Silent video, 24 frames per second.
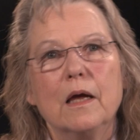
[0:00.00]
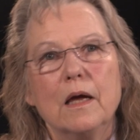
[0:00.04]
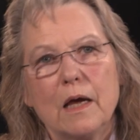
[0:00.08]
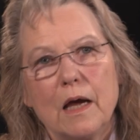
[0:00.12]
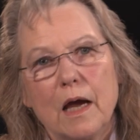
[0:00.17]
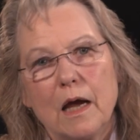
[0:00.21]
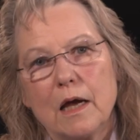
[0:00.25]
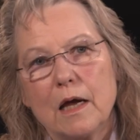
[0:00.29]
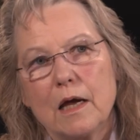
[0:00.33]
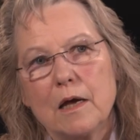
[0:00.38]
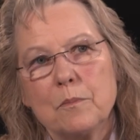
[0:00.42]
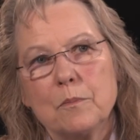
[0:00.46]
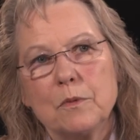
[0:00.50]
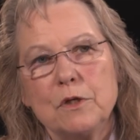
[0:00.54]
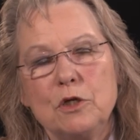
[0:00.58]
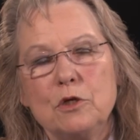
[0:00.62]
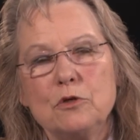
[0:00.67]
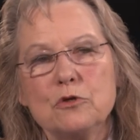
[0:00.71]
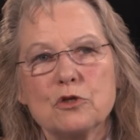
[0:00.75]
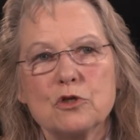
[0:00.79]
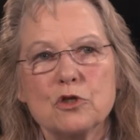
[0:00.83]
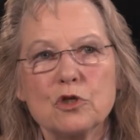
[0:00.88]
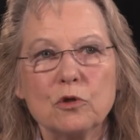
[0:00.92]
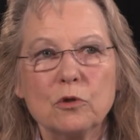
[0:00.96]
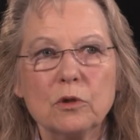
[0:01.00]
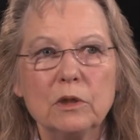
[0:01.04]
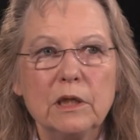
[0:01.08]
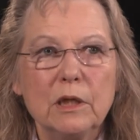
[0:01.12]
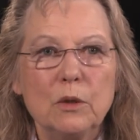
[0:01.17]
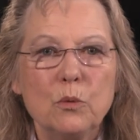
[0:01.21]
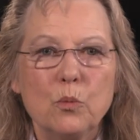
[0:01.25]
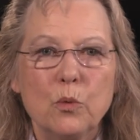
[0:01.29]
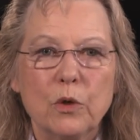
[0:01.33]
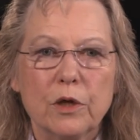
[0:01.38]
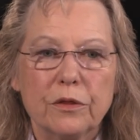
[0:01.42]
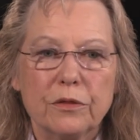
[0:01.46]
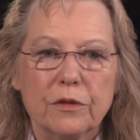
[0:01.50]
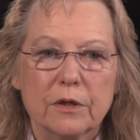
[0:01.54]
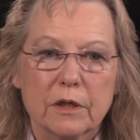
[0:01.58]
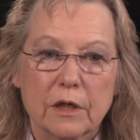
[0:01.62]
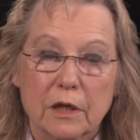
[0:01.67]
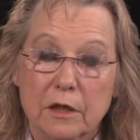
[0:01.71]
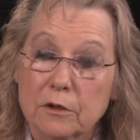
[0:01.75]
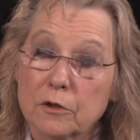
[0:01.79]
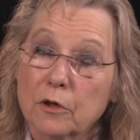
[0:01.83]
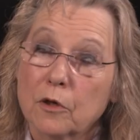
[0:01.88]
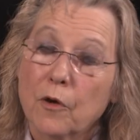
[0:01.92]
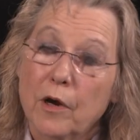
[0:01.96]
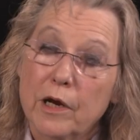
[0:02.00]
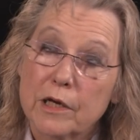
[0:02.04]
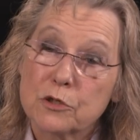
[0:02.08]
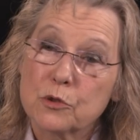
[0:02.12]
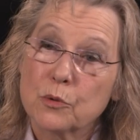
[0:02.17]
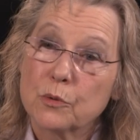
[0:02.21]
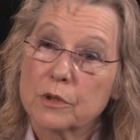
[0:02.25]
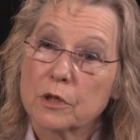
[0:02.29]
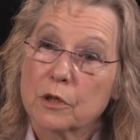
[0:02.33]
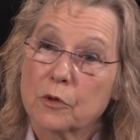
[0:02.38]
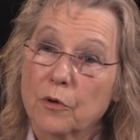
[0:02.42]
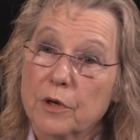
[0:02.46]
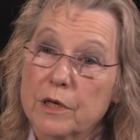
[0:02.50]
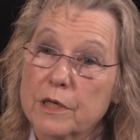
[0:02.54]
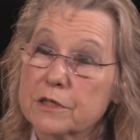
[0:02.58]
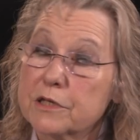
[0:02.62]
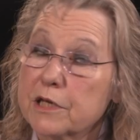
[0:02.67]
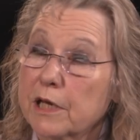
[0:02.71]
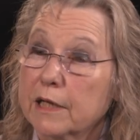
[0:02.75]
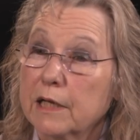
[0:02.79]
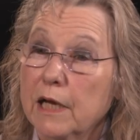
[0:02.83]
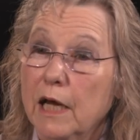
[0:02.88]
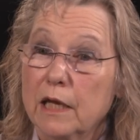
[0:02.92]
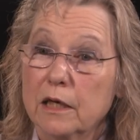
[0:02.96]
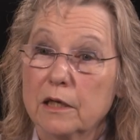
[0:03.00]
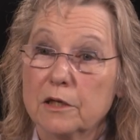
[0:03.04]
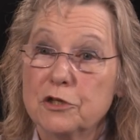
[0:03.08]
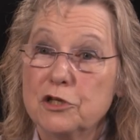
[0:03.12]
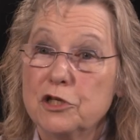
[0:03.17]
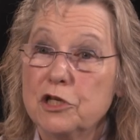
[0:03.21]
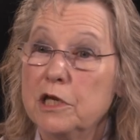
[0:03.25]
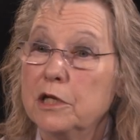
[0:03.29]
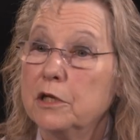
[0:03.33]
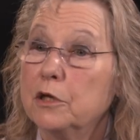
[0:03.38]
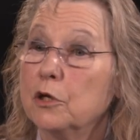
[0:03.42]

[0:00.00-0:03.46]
Um, you certainly, with an undergraduate degree in psychology,